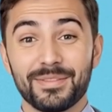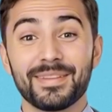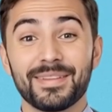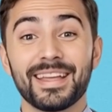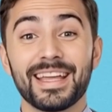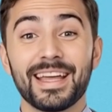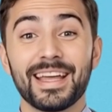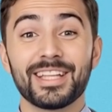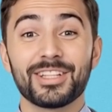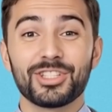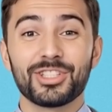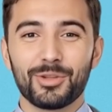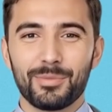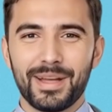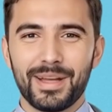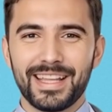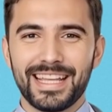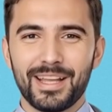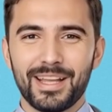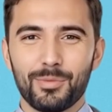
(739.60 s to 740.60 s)
Eating too
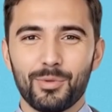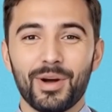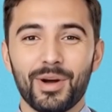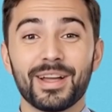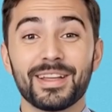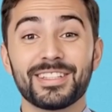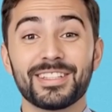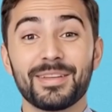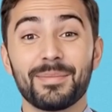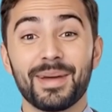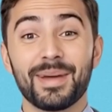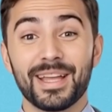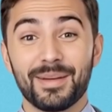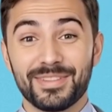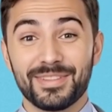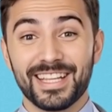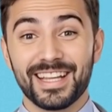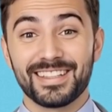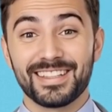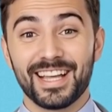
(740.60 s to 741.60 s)
many at once may
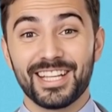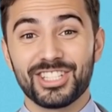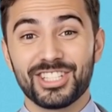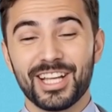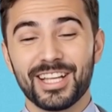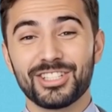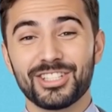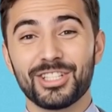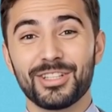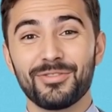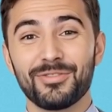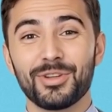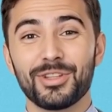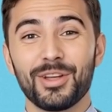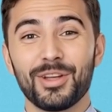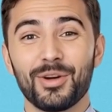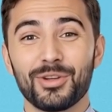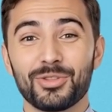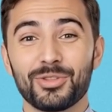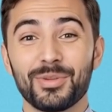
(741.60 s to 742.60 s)
upset digestion for
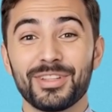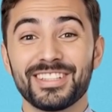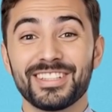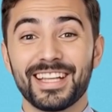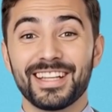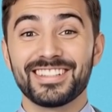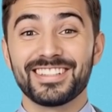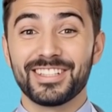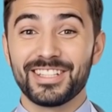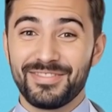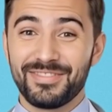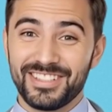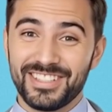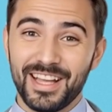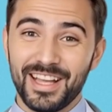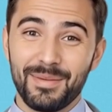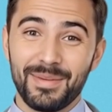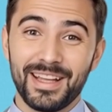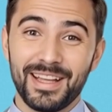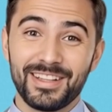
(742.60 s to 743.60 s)
those with sensitive
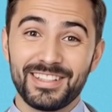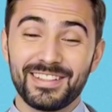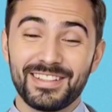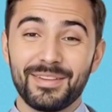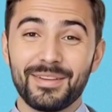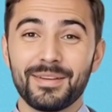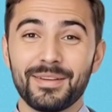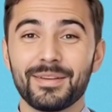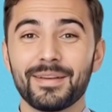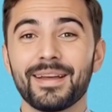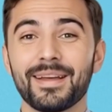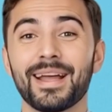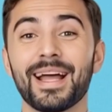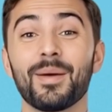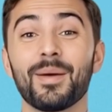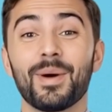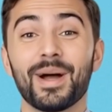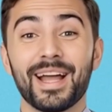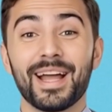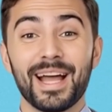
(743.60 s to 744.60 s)
stomachs.
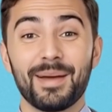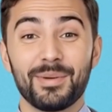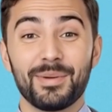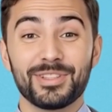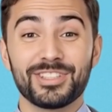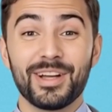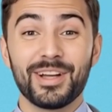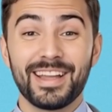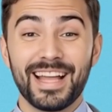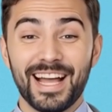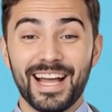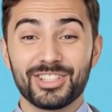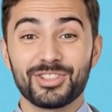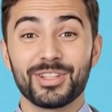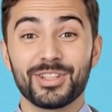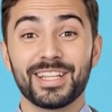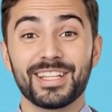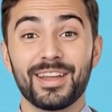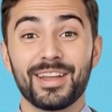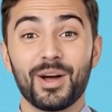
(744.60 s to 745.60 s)
And while apples are
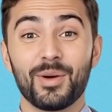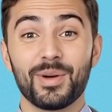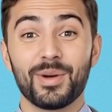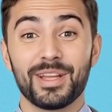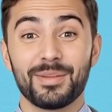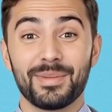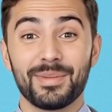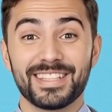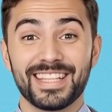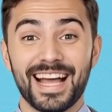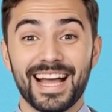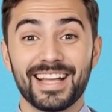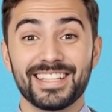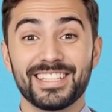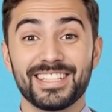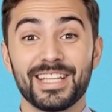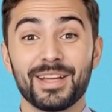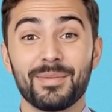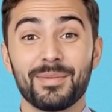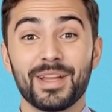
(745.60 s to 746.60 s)
naturally lower in
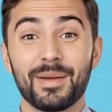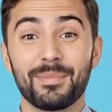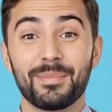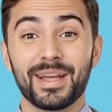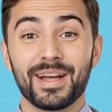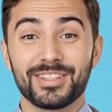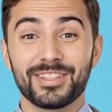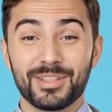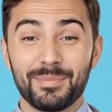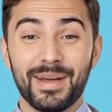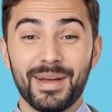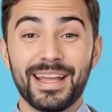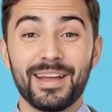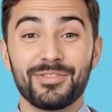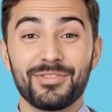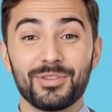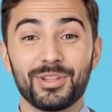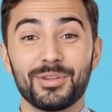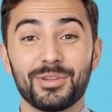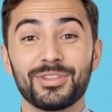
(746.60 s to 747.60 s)
potassium compared to many
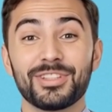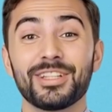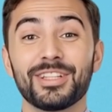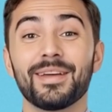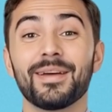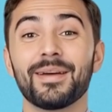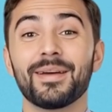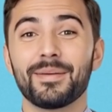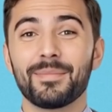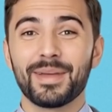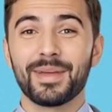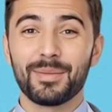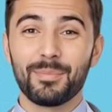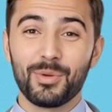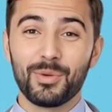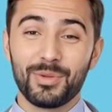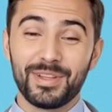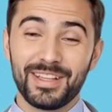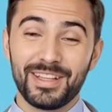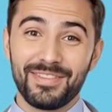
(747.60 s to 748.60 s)
fruits,
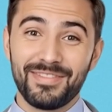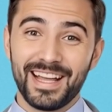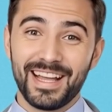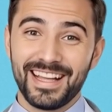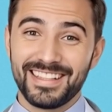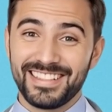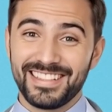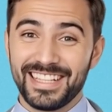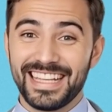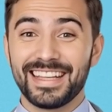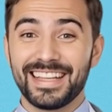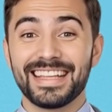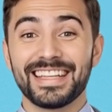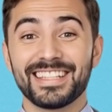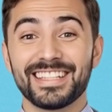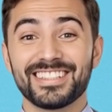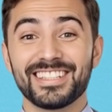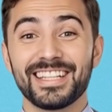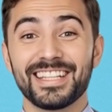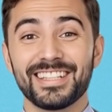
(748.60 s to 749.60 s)
people with advanced kidney
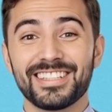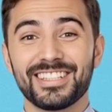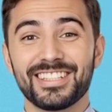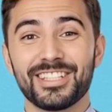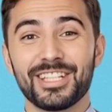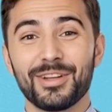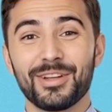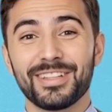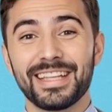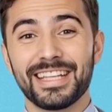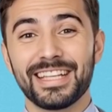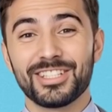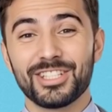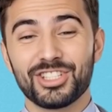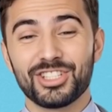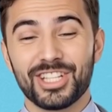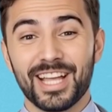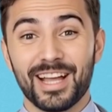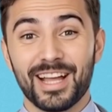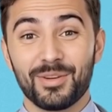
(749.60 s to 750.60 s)
disease still need to
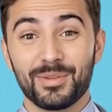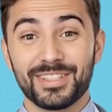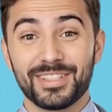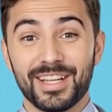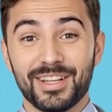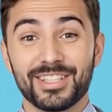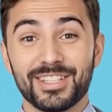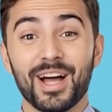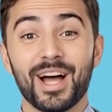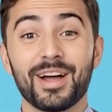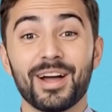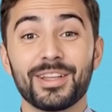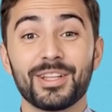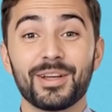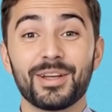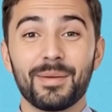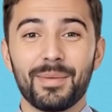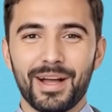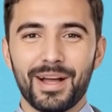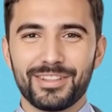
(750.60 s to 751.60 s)
check with their
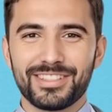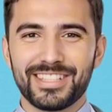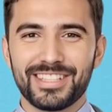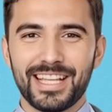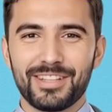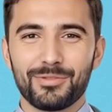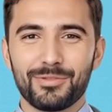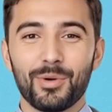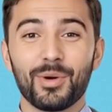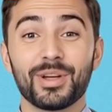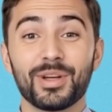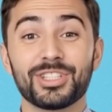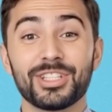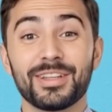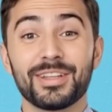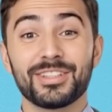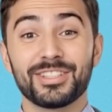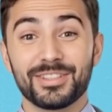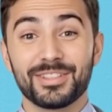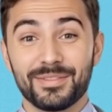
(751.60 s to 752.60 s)
doctor about safe
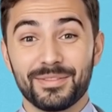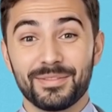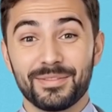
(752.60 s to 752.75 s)
portions.